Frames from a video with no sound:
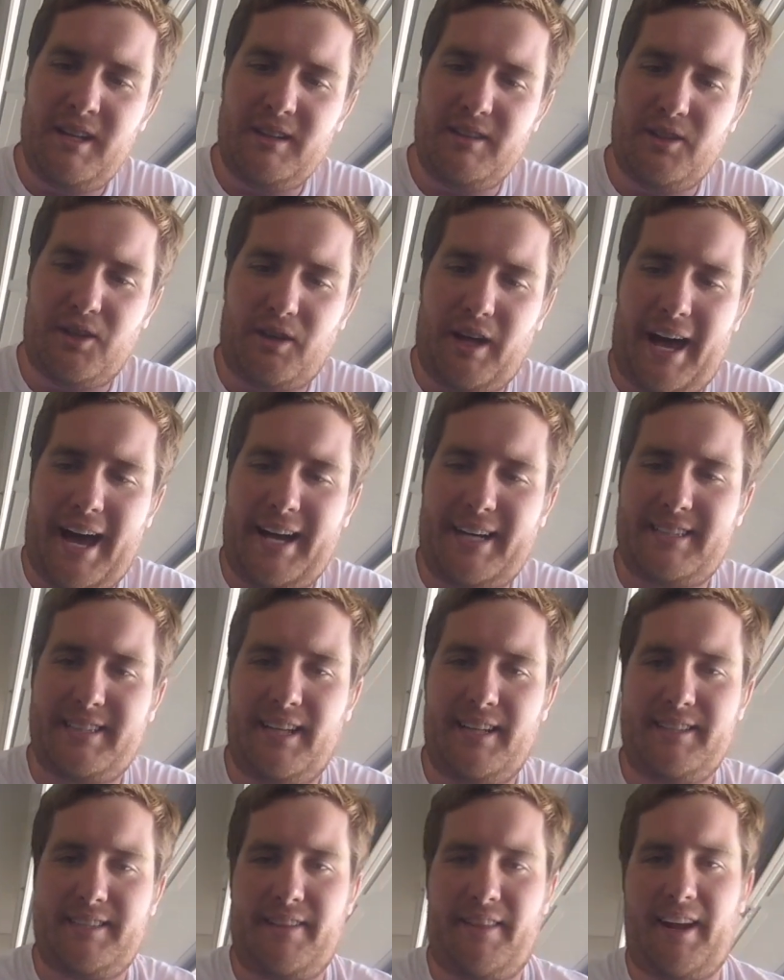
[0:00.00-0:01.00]
little
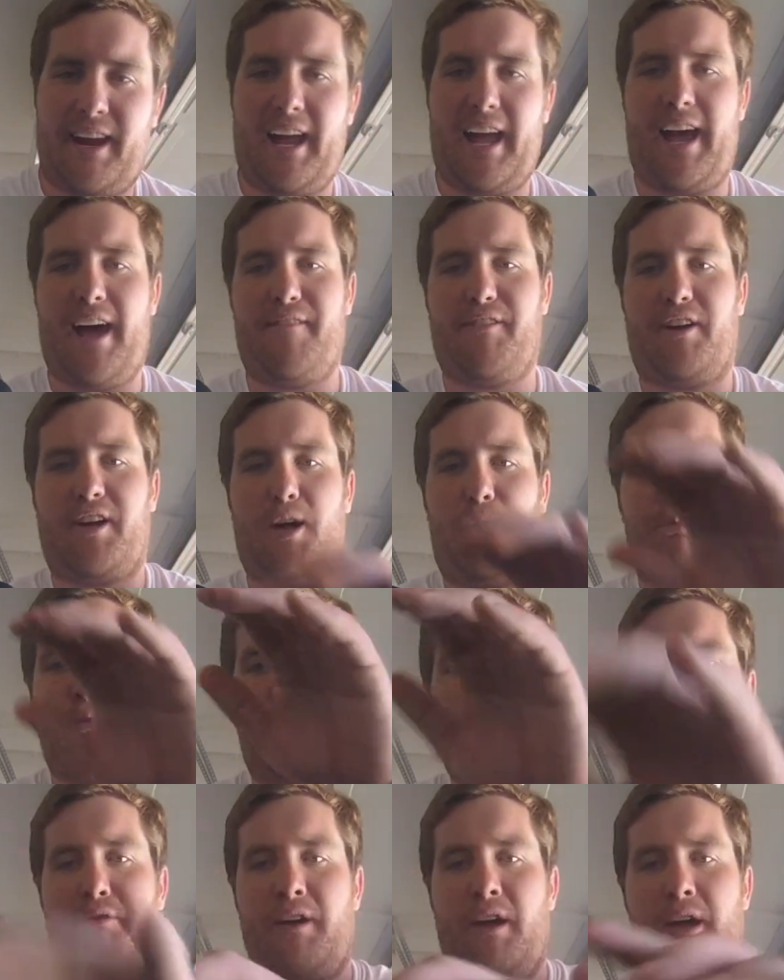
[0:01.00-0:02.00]
accents, and then I have a
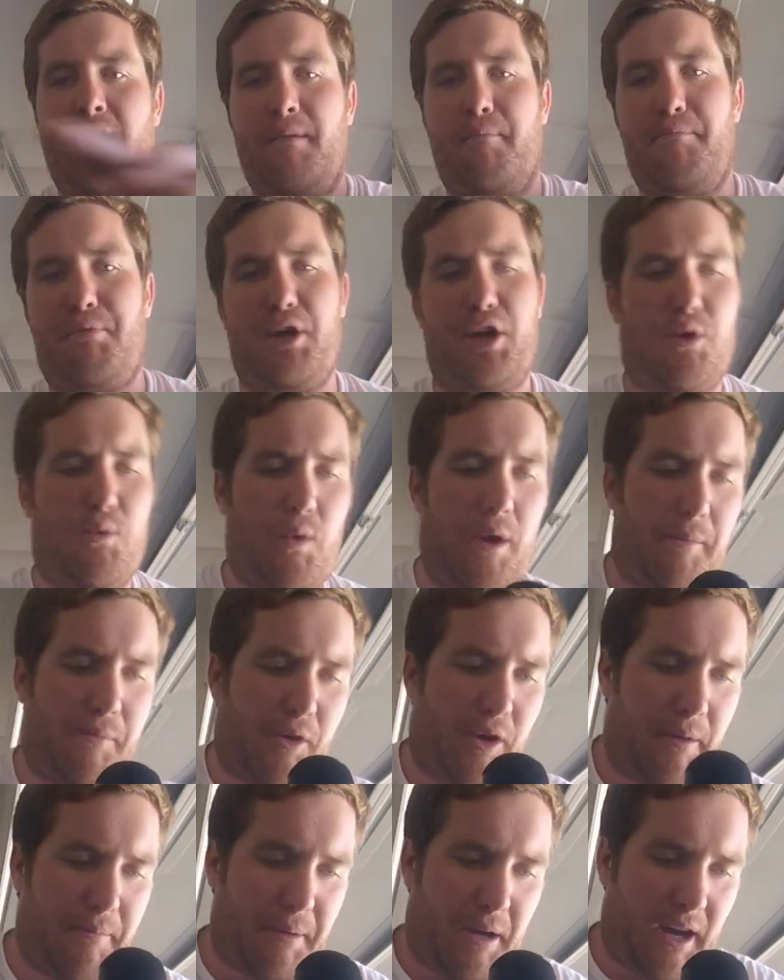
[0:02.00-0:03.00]
couple of big Wim
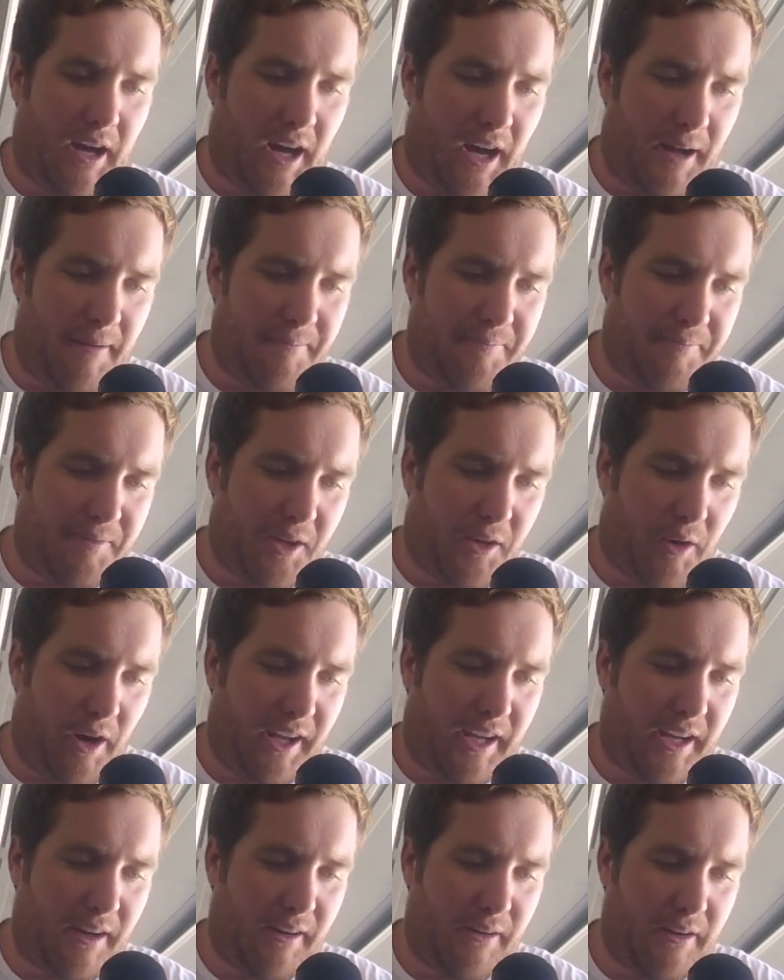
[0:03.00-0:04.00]
Grip
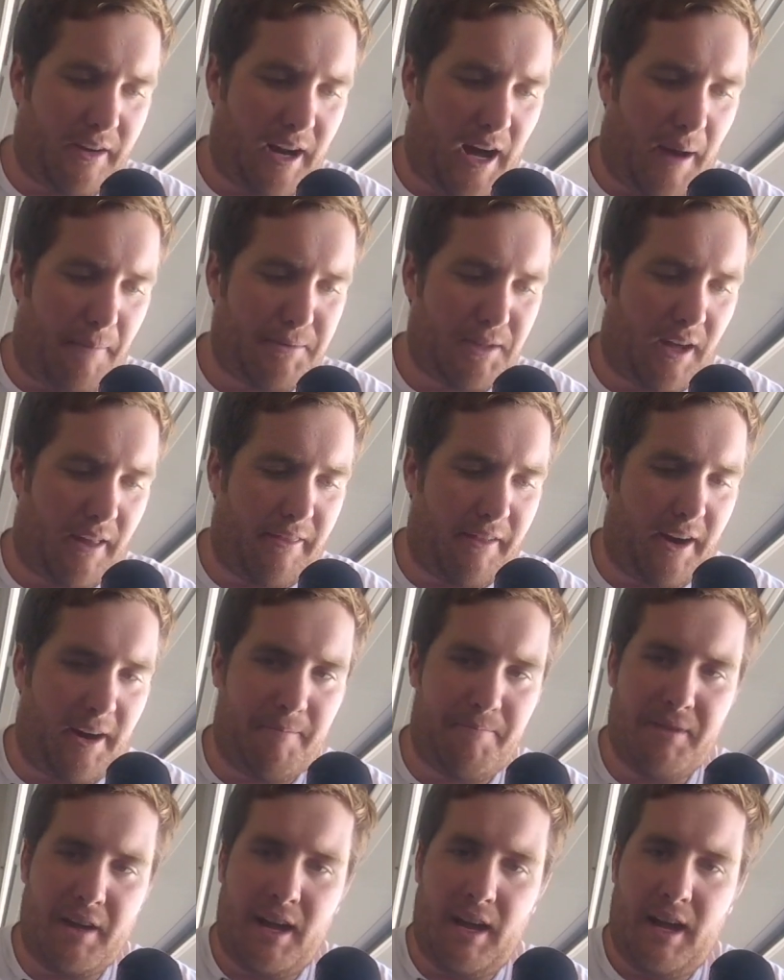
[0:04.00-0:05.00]
cranking knobs on
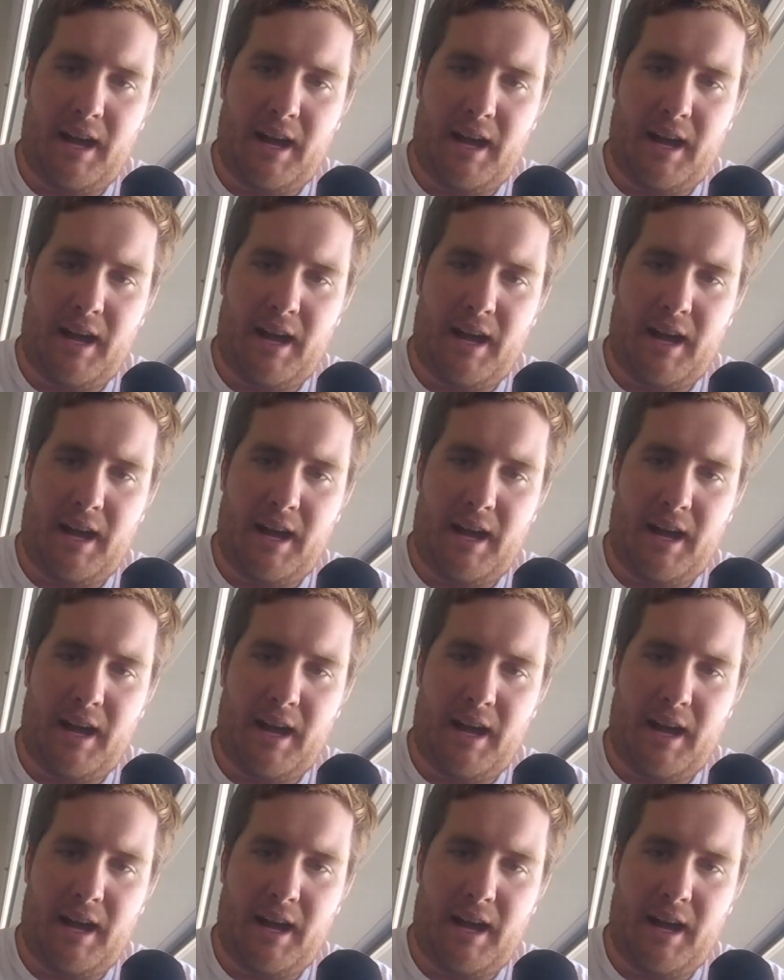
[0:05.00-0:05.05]
there.